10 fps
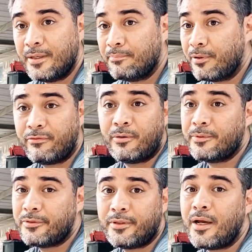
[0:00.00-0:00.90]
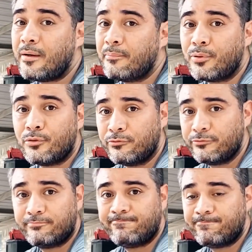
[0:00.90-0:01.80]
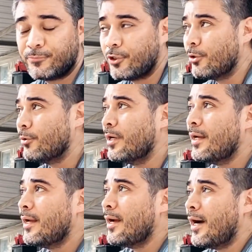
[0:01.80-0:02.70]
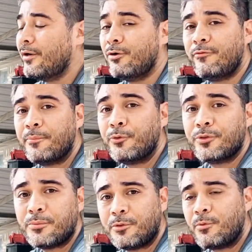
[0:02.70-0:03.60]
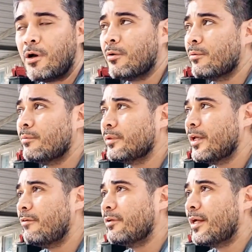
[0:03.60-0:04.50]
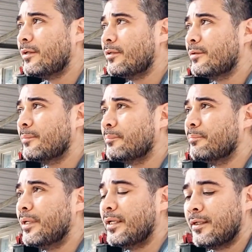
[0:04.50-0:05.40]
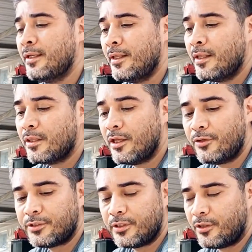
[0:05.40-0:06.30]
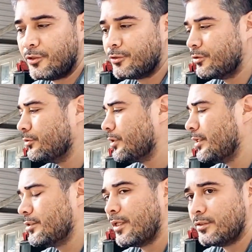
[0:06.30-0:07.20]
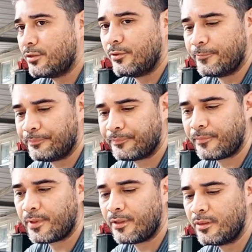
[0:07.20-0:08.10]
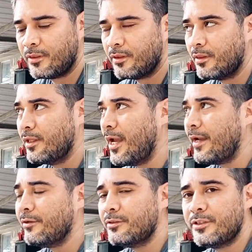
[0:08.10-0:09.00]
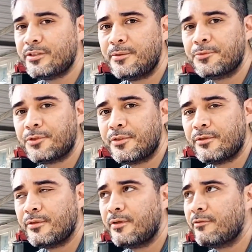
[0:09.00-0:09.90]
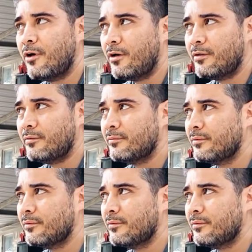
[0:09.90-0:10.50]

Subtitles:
performance did not improve. So I don't know if I'm doing something wrong with the heavy liner, but the other, there's two sides to that. So the accuracy seems to have gone